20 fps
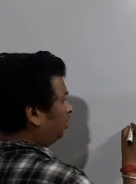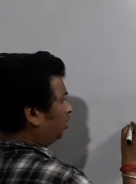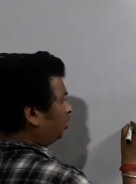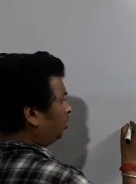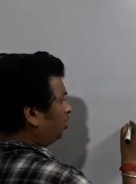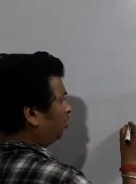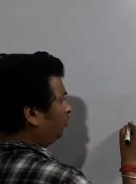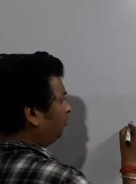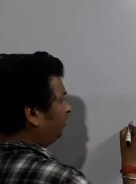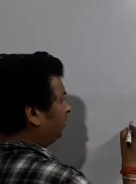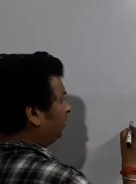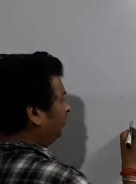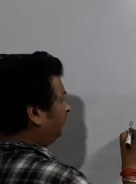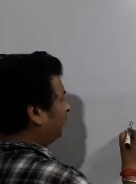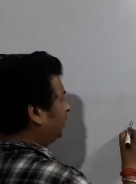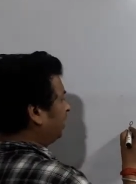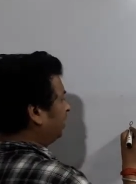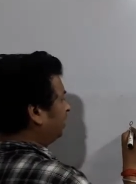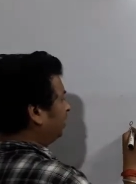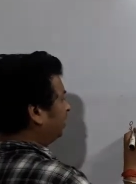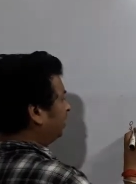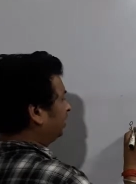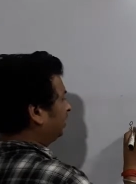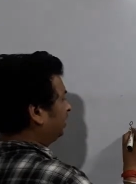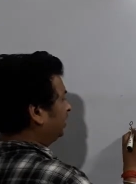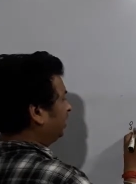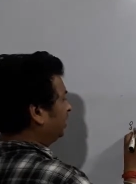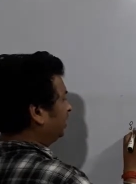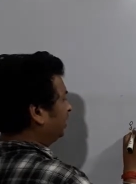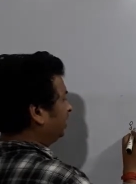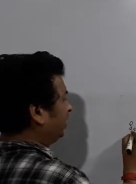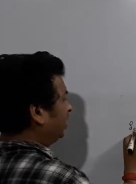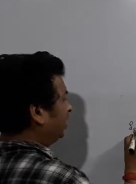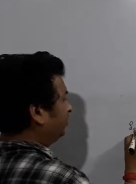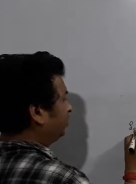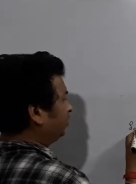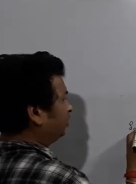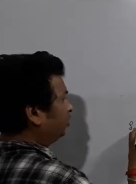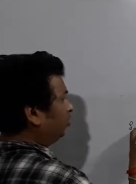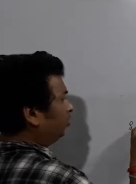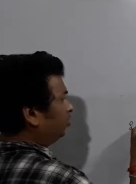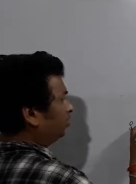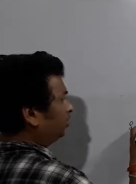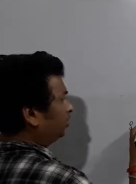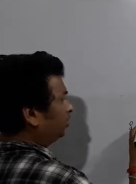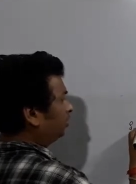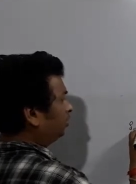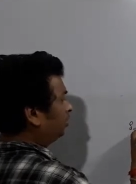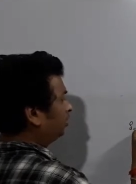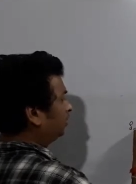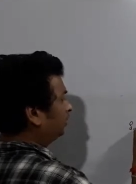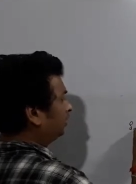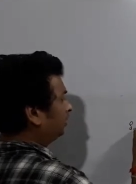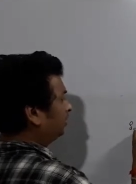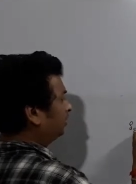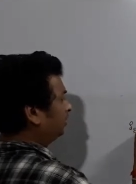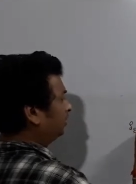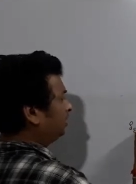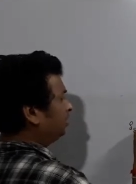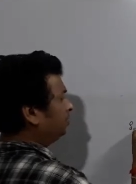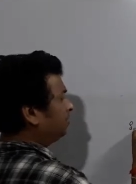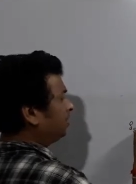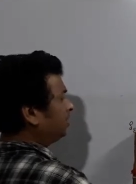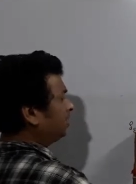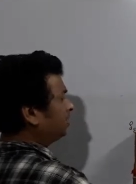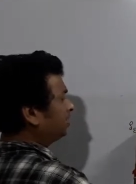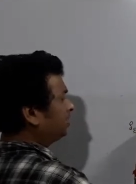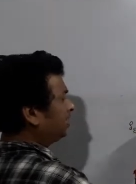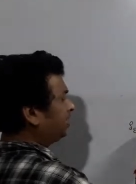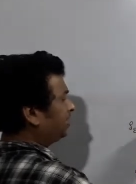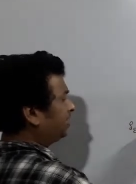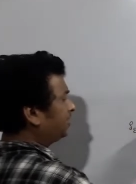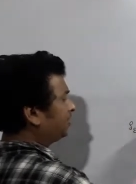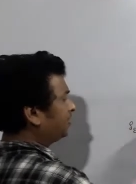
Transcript: how we define del epsilon T minus A?